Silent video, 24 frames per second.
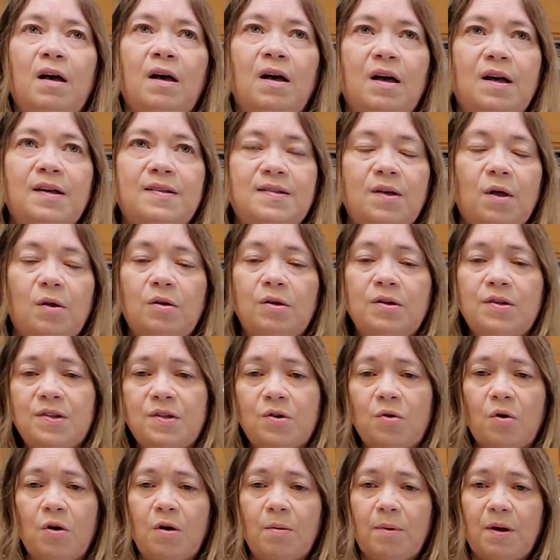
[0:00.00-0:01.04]
solar
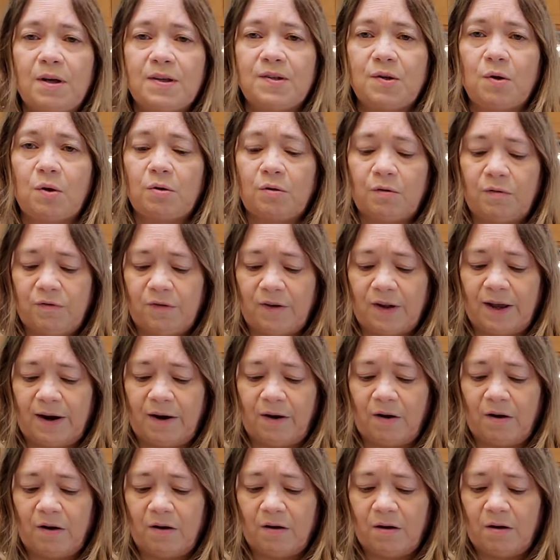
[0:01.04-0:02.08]
storm, a solar
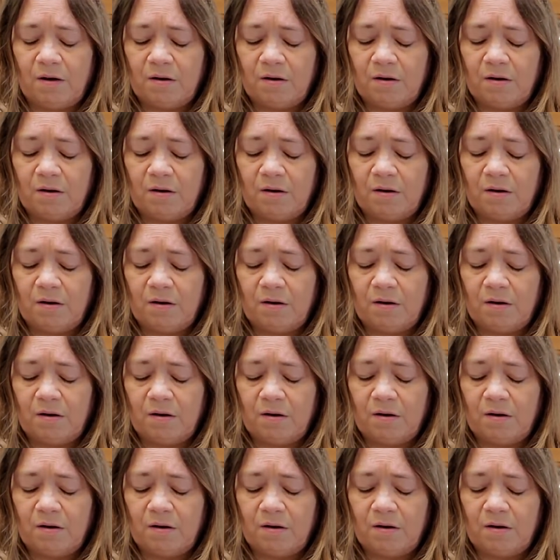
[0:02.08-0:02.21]
flare.